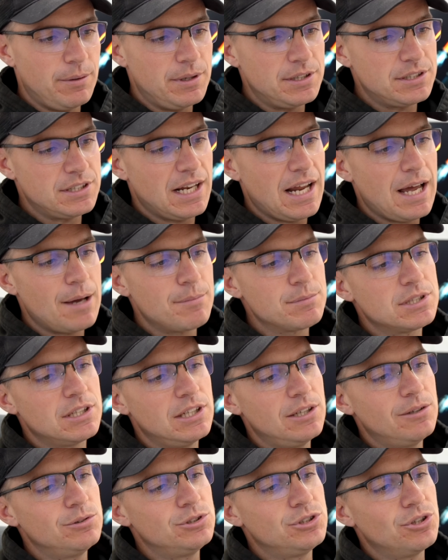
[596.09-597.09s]
It's an
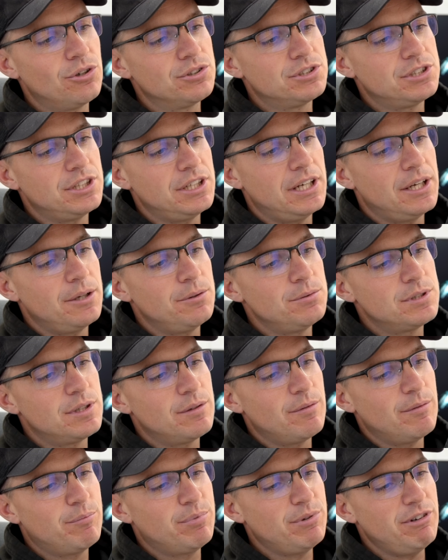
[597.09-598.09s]
absolute joy to use.
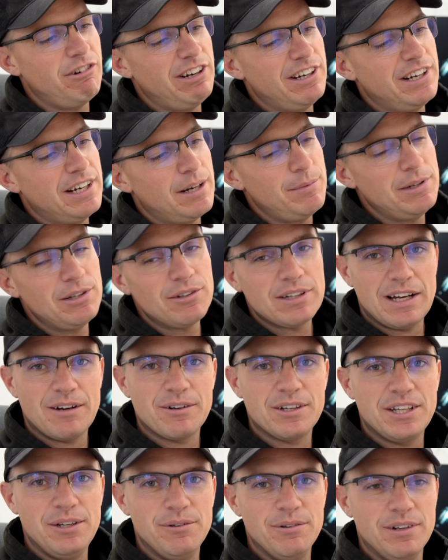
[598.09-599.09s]
They're brilliant. I mean, look how
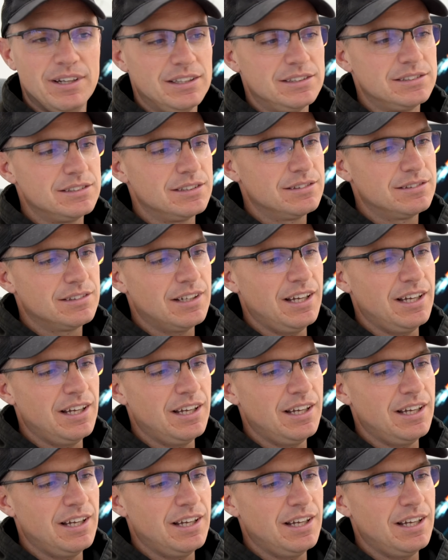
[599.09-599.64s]
cute it is.